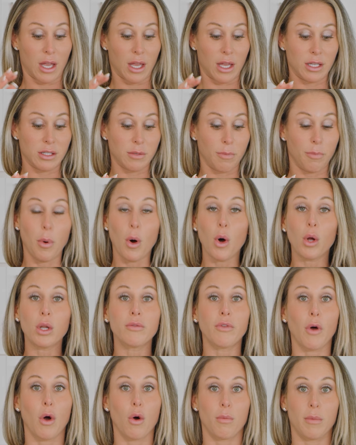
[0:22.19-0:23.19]
is a bowl
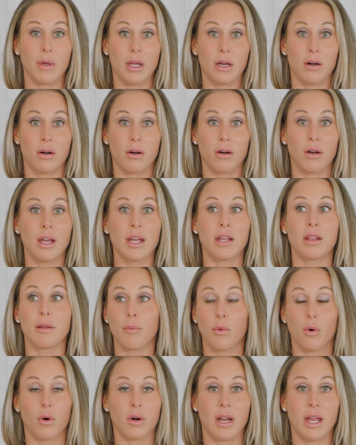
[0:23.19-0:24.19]
of oatmeal in the
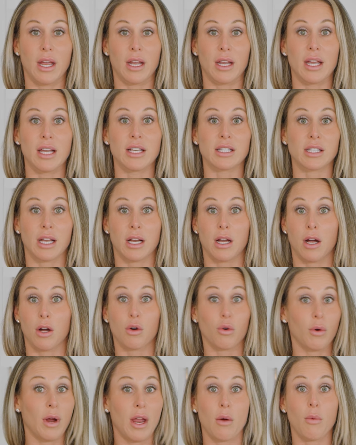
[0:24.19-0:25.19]
morning is like a
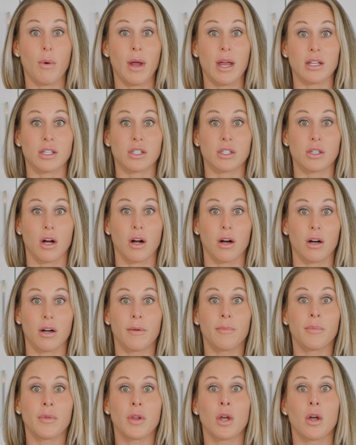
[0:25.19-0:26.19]
great way to start.
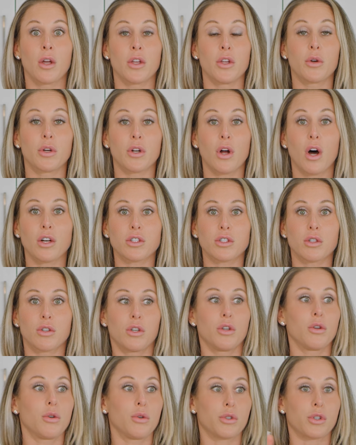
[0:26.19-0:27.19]
You can also
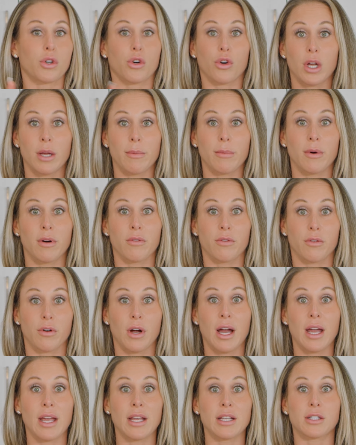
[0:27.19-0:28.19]
use cream of
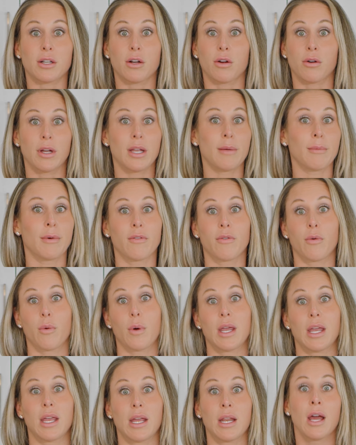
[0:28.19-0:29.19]
rice, cream of
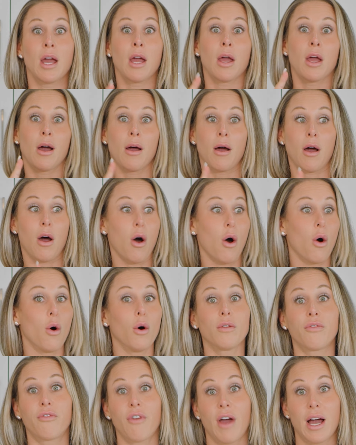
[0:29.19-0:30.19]
wheat,
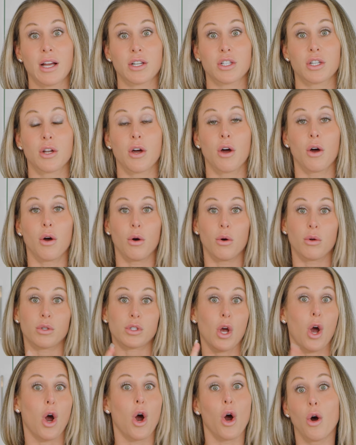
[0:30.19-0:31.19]
old fashioned
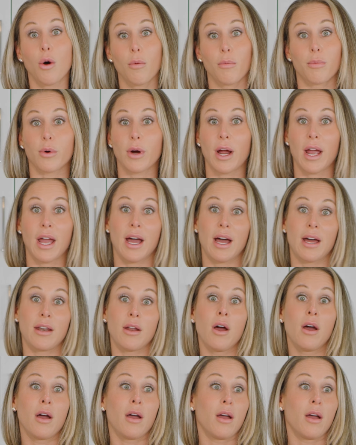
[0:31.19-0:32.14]
oats, oat bran,